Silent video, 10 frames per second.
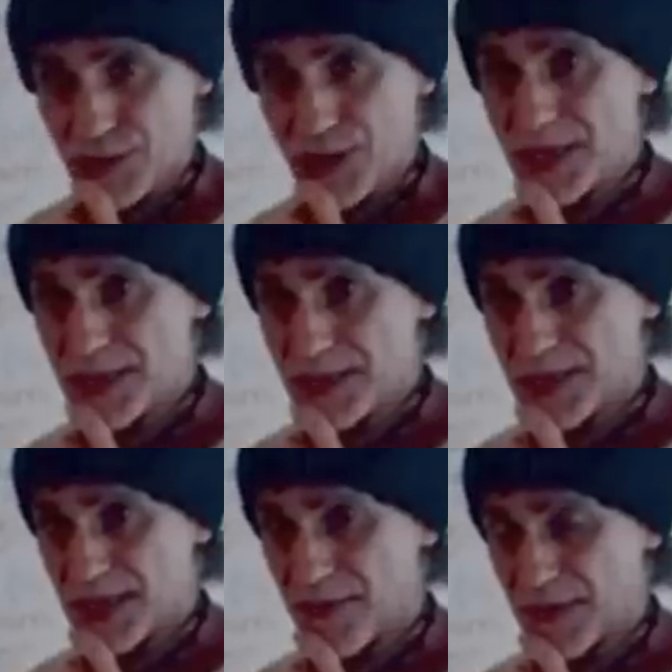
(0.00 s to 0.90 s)
G is the
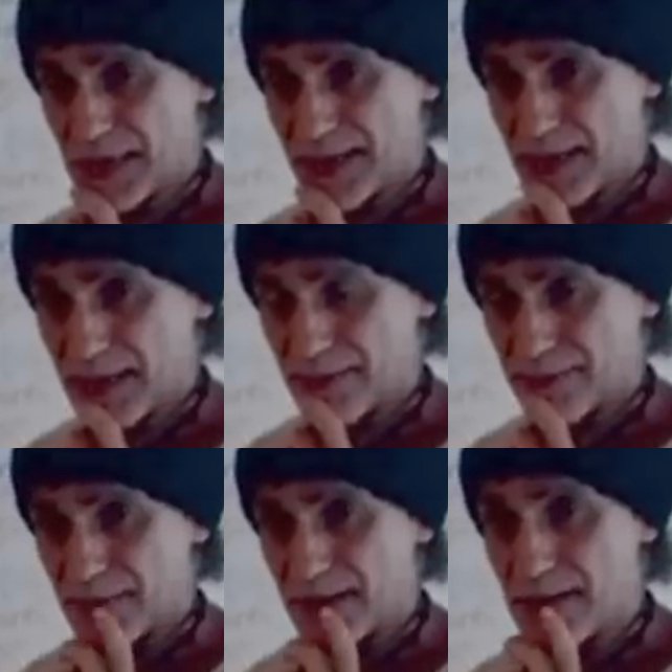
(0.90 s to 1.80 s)
7th letter,
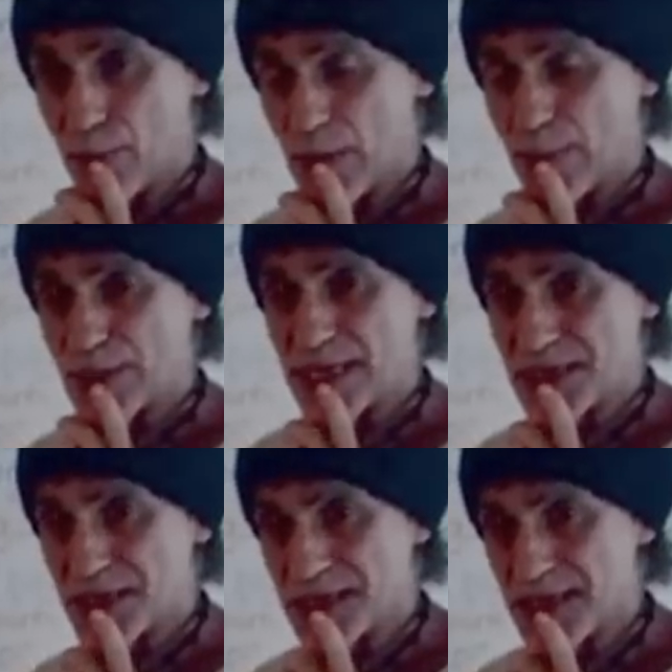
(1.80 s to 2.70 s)
and it
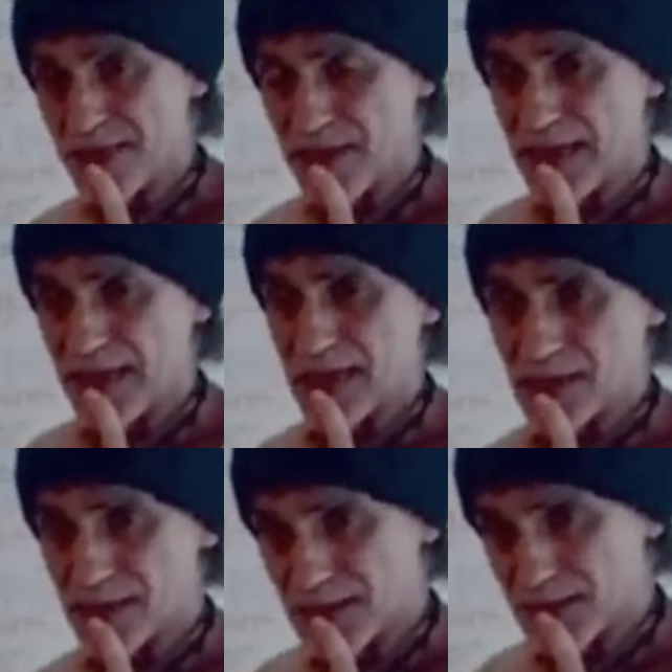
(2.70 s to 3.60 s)
represents the 7
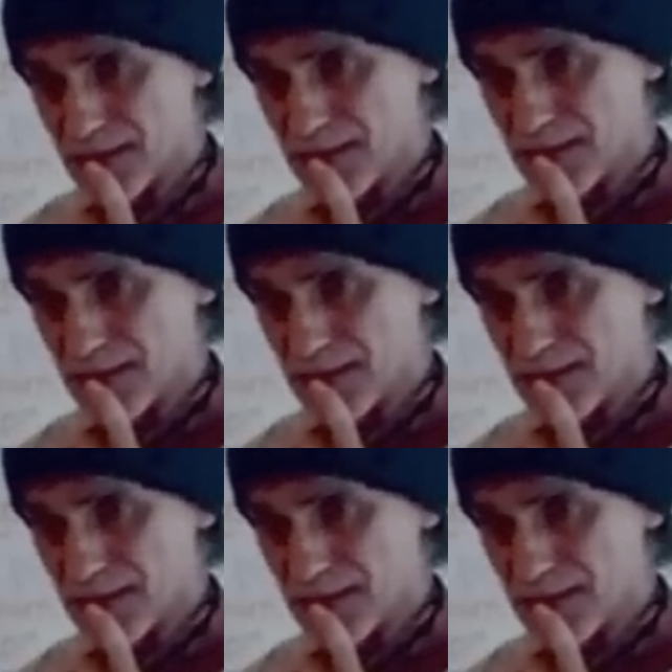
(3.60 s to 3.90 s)
colours.